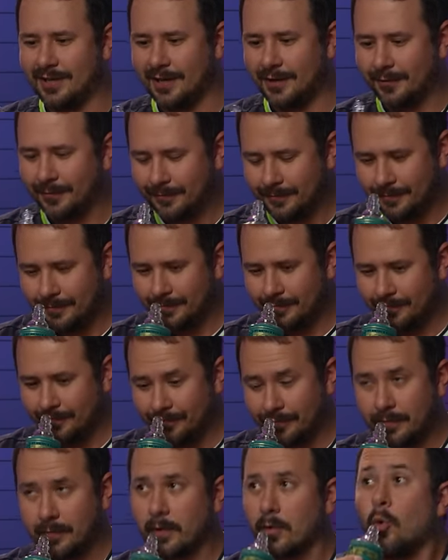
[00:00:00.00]
now.
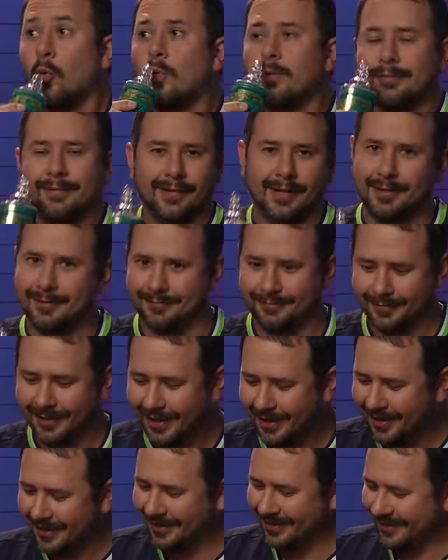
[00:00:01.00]

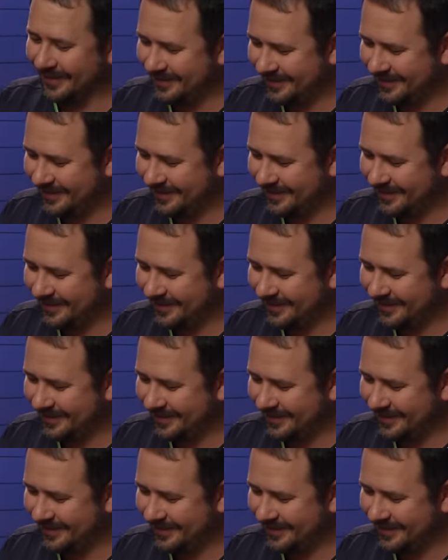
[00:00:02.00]
No.